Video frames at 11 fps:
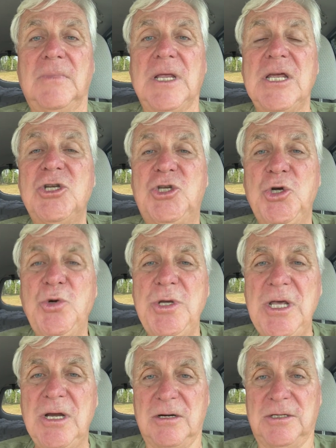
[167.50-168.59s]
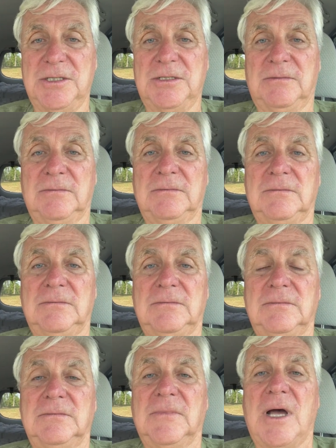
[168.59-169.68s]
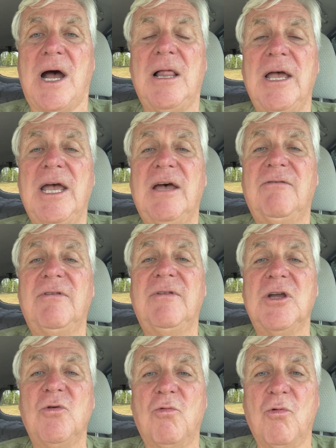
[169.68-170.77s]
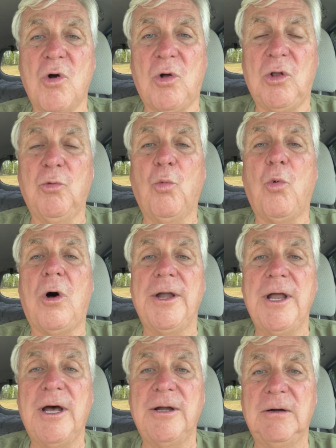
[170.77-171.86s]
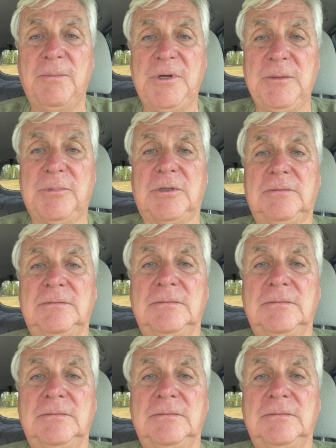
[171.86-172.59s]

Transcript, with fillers: In two years, I'll have enrolled 100 people.